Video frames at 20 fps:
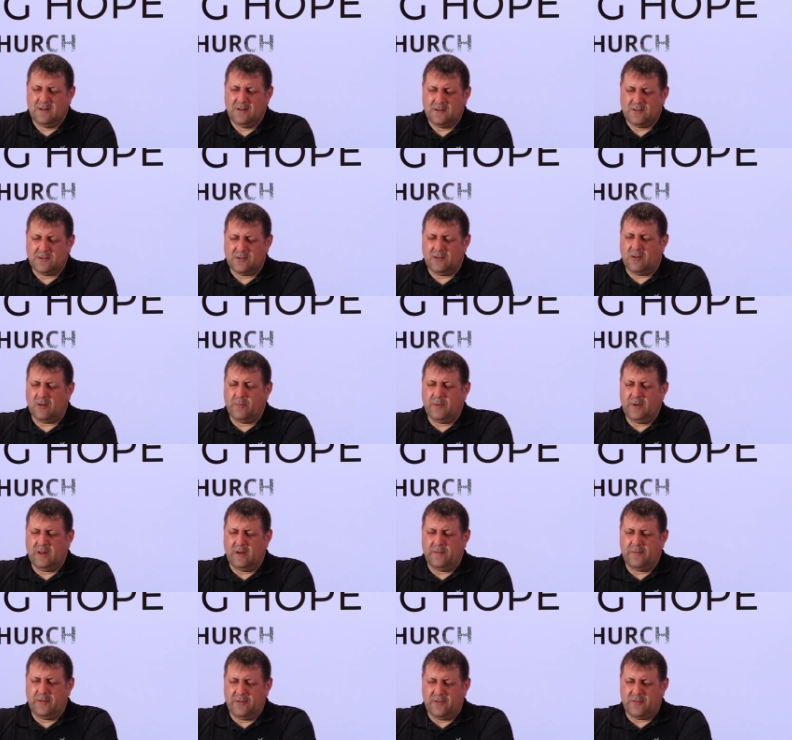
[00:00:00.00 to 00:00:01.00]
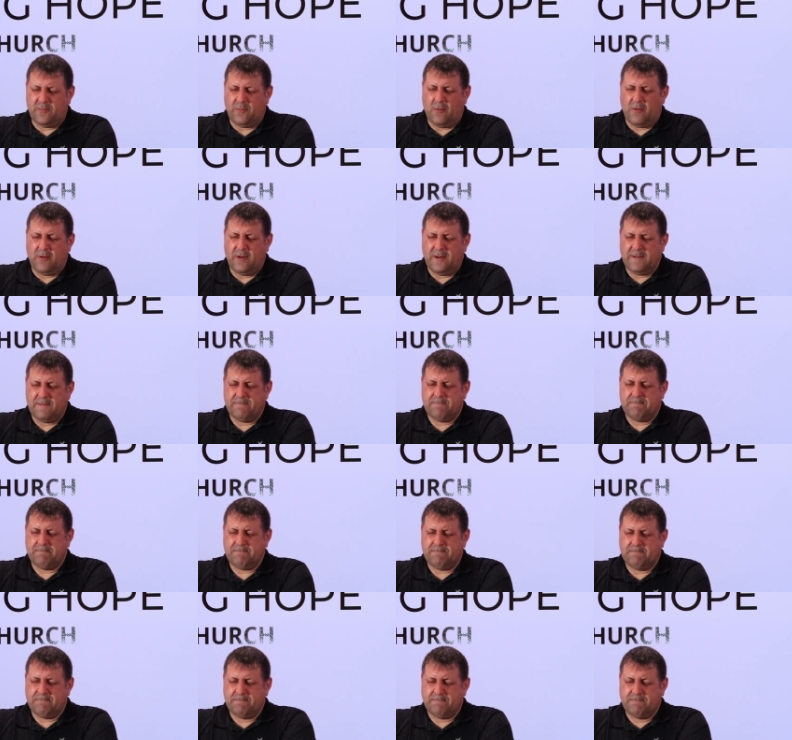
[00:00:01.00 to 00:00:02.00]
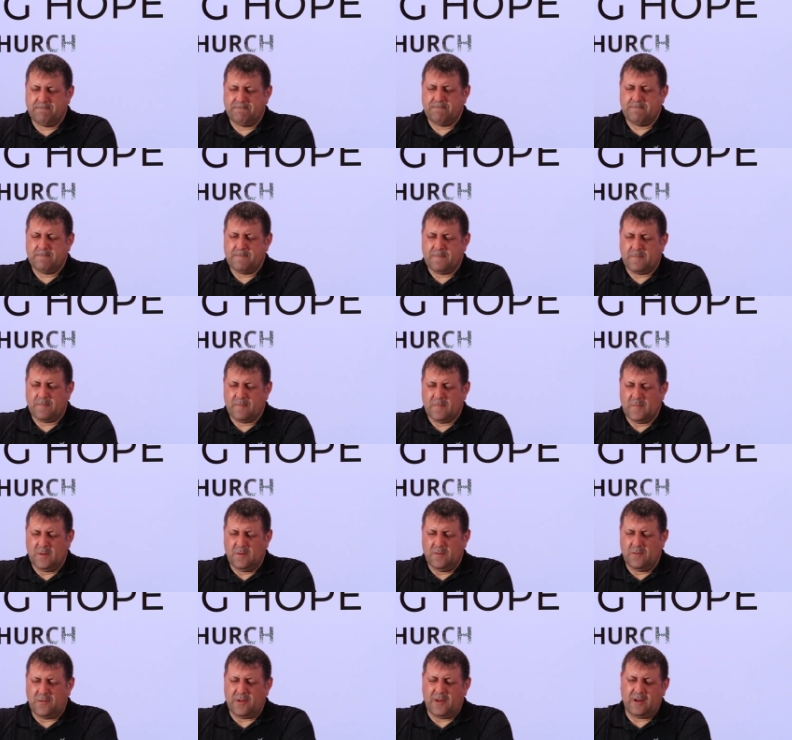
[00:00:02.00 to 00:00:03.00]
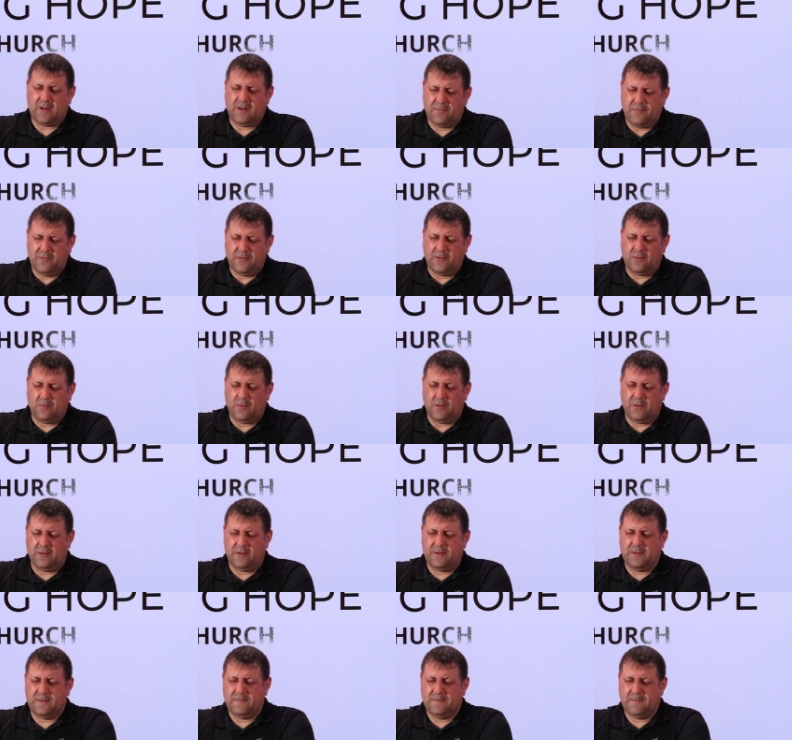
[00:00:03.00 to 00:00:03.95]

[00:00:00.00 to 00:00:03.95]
So, Lord, we love you this morning. Thank you for your word.